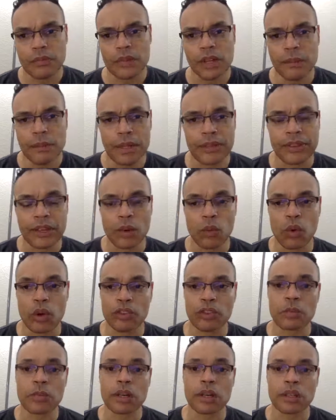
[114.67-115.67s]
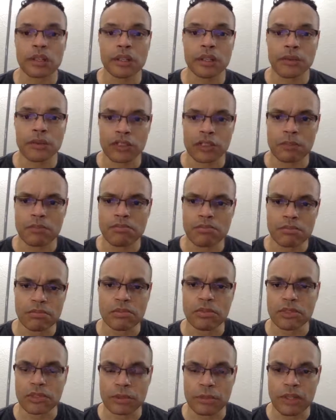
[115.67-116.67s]
But there were some
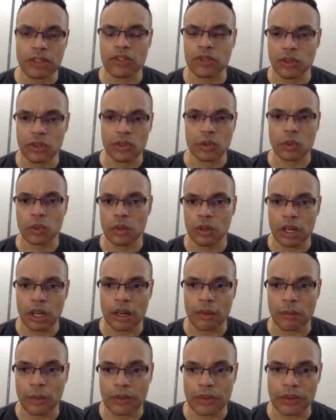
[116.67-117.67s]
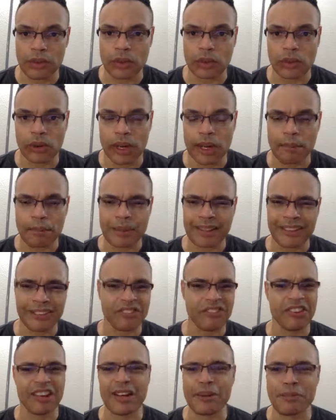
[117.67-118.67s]
issues with the script, but they're
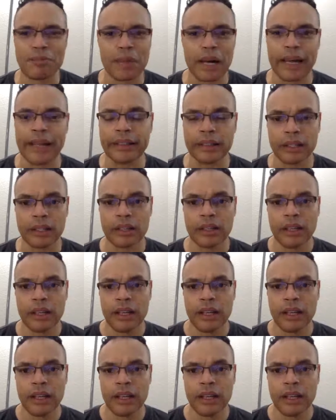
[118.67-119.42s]
very minor.